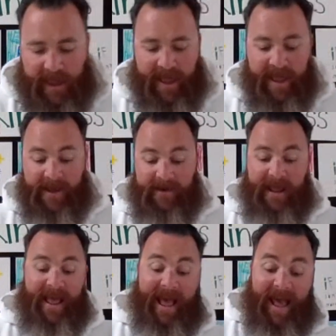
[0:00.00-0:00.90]
Adam. And
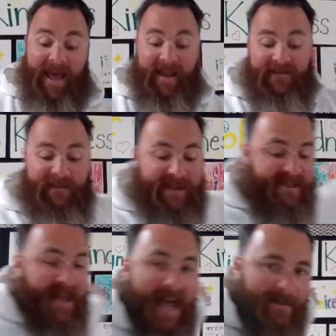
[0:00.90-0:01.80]
out of
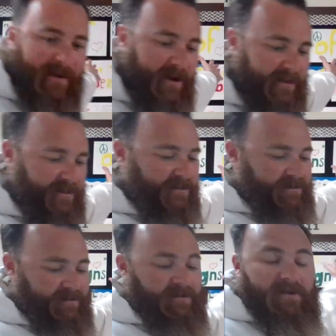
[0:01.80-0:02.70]
Miss Emmert's
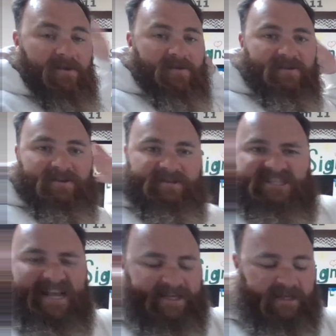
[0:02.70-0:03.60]

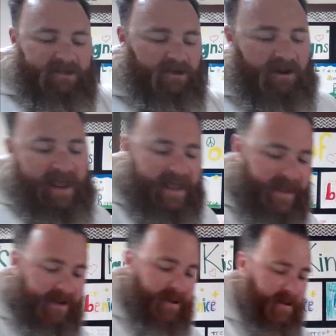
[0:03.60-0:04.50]
second
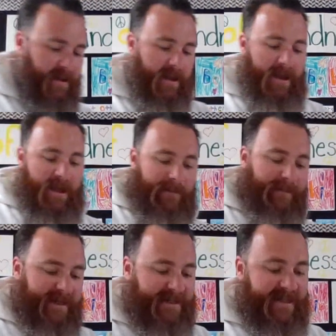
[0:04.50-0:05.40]
grade,
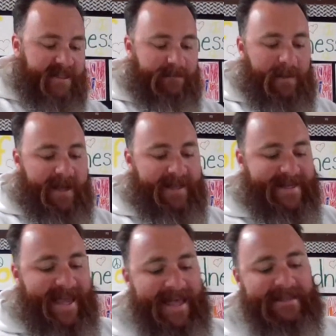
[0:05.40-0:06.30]
Mrs.
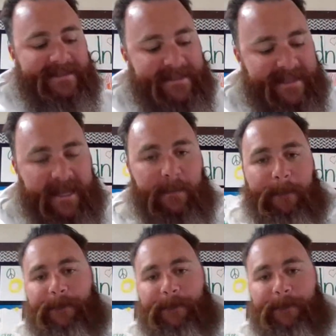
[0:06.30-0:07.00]
Mackenzie